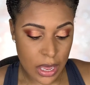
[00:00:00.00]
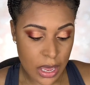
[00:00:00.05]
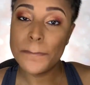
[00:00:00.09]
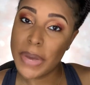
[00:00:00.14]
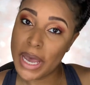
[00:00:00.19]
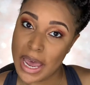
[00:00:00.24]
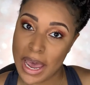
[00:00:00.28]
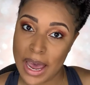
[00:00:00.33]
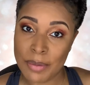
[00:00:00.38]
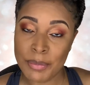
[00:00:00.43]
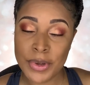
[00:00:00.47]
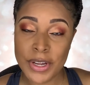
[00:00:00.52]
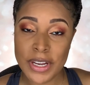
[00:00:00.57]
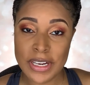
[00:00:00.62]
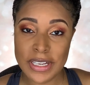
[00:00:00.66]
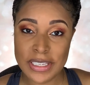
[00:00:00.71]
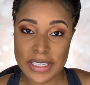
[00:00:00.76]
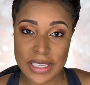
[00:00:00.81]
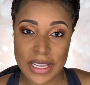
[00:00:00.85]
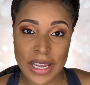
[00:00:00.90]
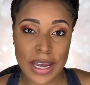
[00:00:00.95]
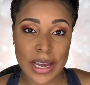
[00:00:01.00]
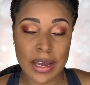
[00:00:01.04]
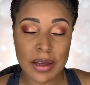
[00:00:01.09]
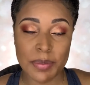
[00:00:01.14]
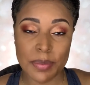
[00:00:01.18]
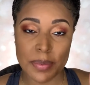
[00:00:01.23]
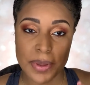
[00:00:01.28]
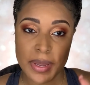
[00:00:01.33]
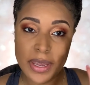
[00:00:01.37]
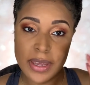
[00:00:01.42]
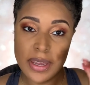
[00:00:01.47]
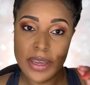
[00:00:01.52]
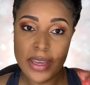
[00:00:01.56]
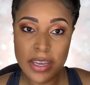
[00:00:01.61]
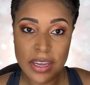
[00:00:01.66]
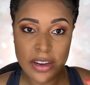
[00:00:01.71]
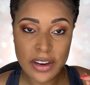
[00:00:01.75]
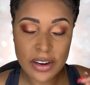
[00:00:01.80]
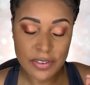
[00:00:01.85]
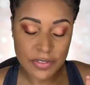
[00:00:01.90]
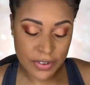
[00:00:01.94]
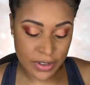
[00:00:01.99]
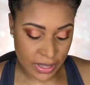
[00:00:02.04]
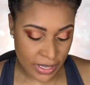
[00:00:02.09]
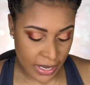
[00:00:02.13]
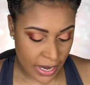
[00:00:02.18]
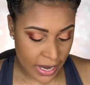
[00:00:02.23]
But I'm gonna stop here for the